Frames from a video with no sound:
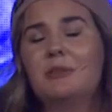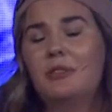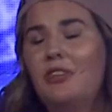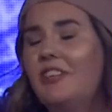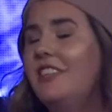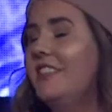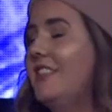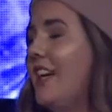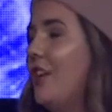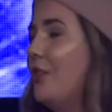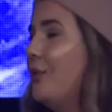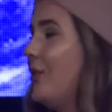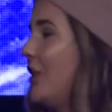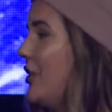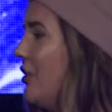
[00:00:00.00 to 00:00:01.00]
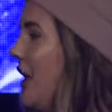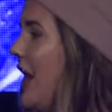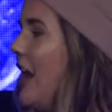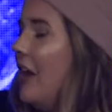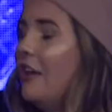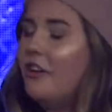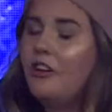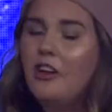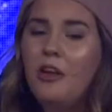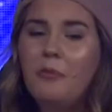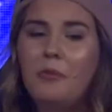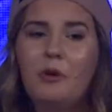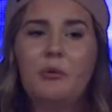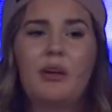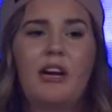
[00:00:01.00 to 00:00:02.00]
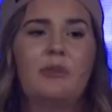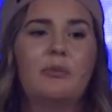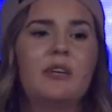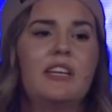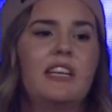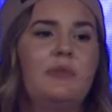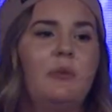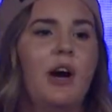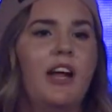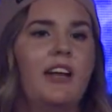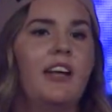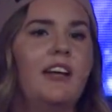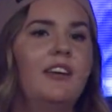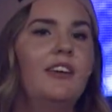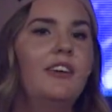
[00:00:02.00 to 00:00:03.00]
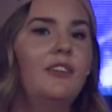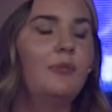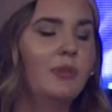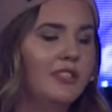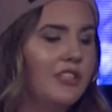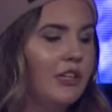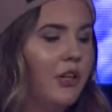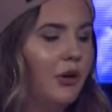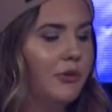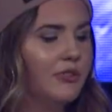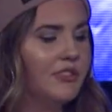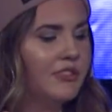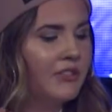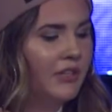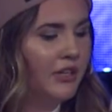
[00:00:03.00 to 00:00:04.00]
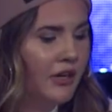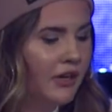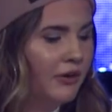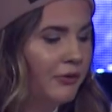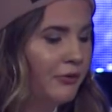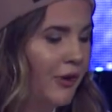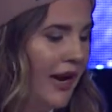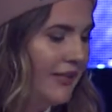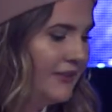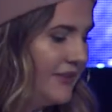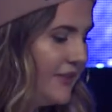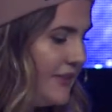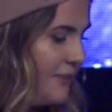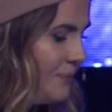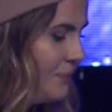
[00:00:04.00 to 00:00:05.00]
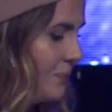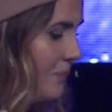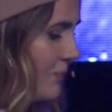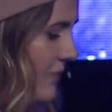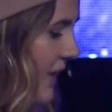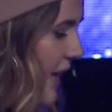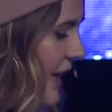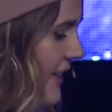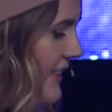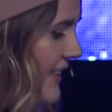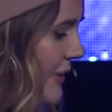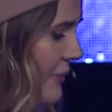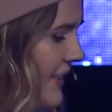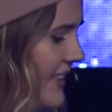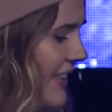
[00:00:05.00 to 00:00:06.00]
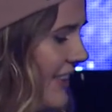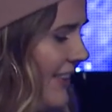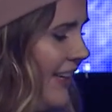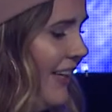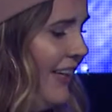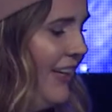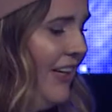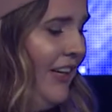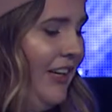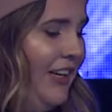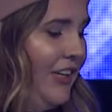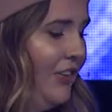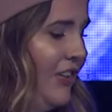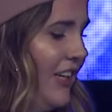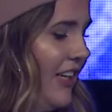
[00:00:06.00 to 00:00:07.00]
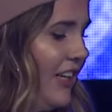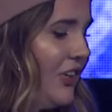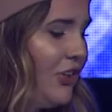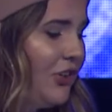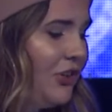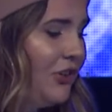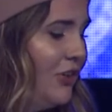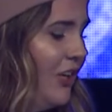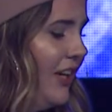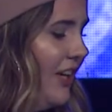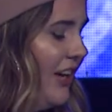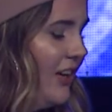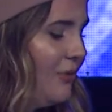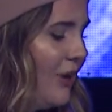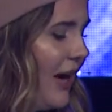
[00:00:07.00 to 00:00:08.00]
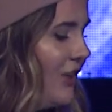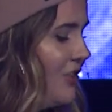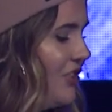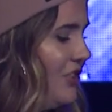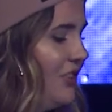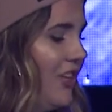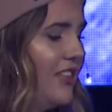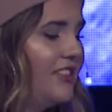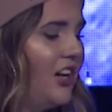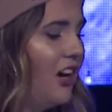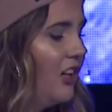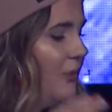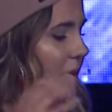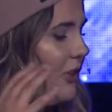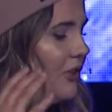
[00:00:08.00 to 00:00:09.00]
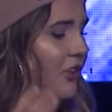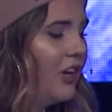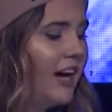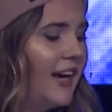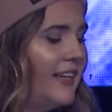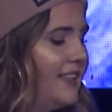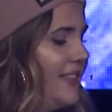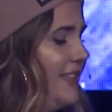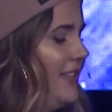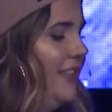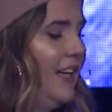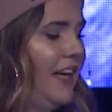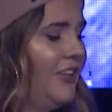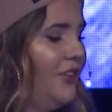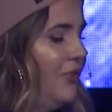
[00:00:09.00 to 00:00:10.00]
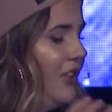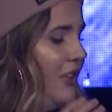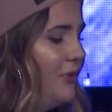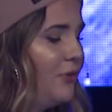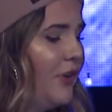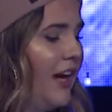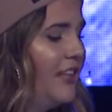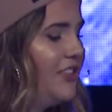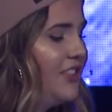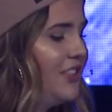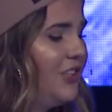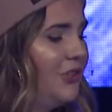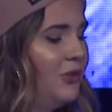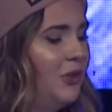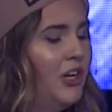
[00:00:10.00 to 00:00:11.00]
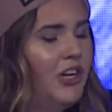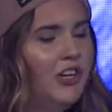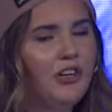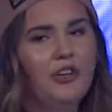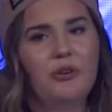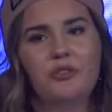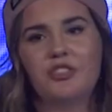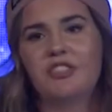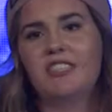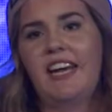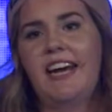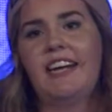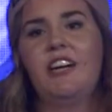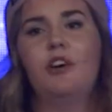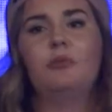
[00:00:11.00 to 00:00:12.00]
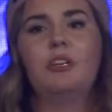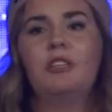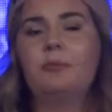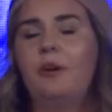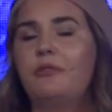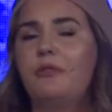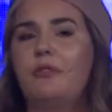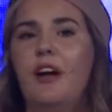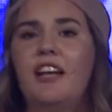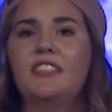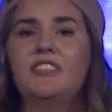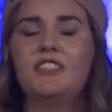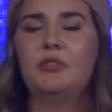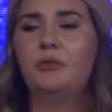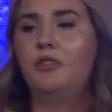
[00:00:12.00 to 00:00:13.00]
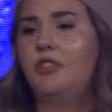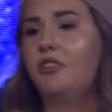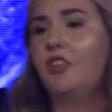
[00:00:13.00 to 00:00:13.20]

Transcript: going to settle for the crowd, but what I really wanted was close friends. See, Rizn, You need a crew around you that's all about Christ, and you need friends who you don't just hang out with, but friends who you're